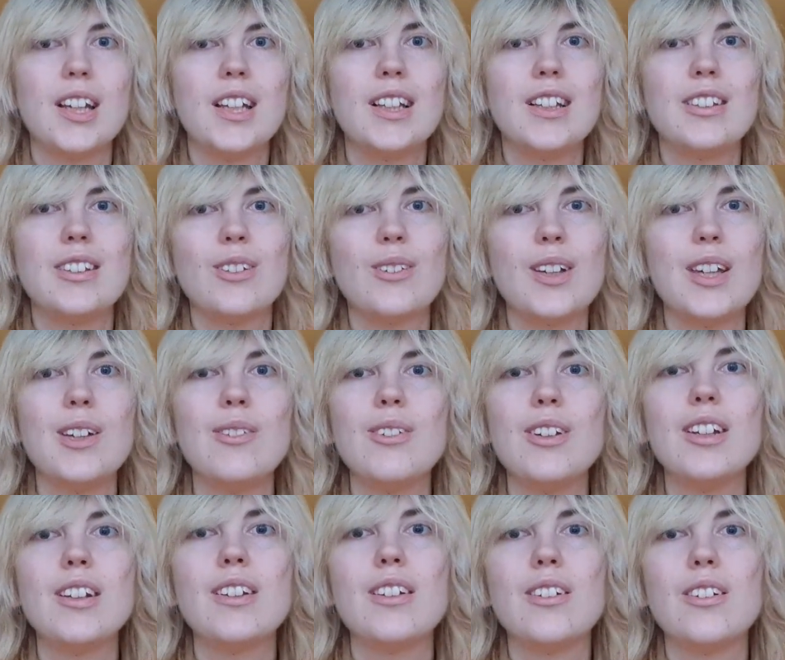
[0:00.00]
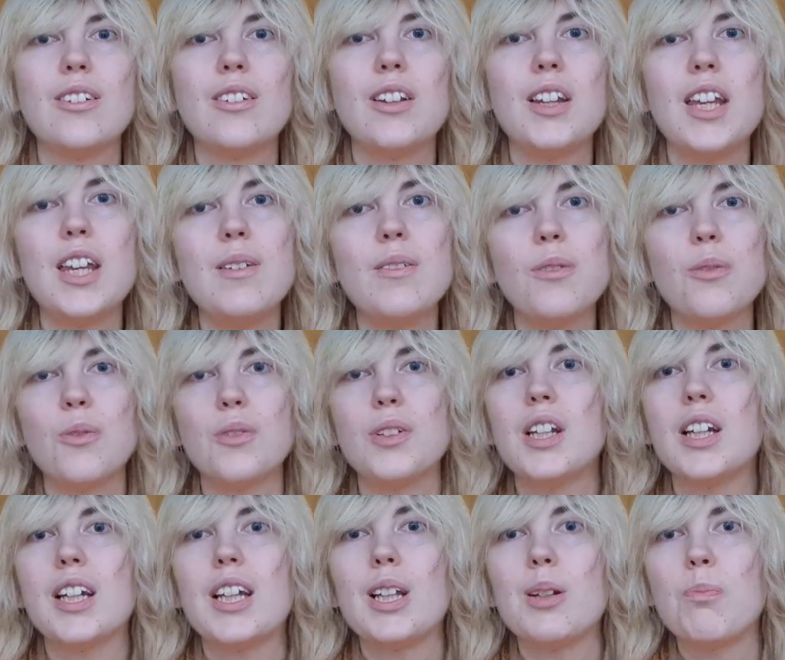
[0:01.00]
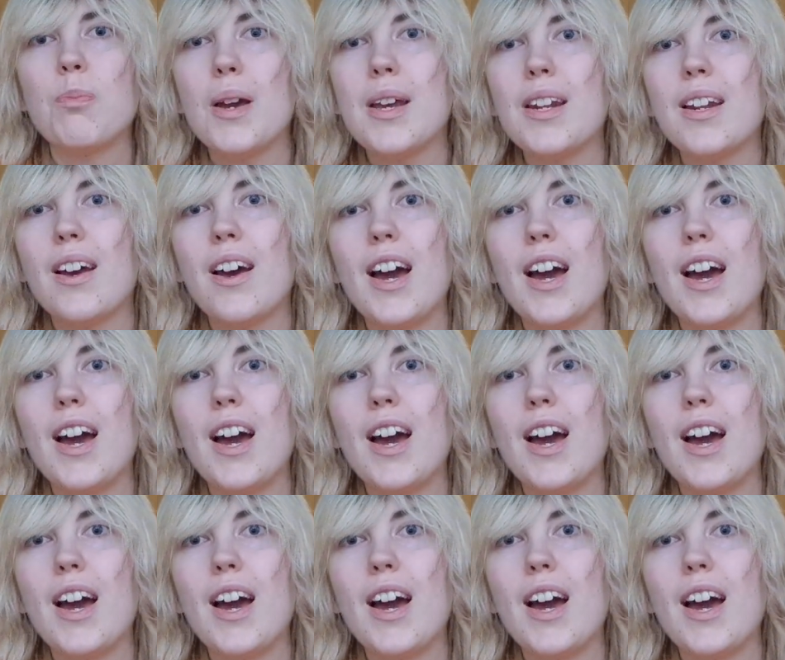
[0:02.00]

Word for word: So even even when I get better,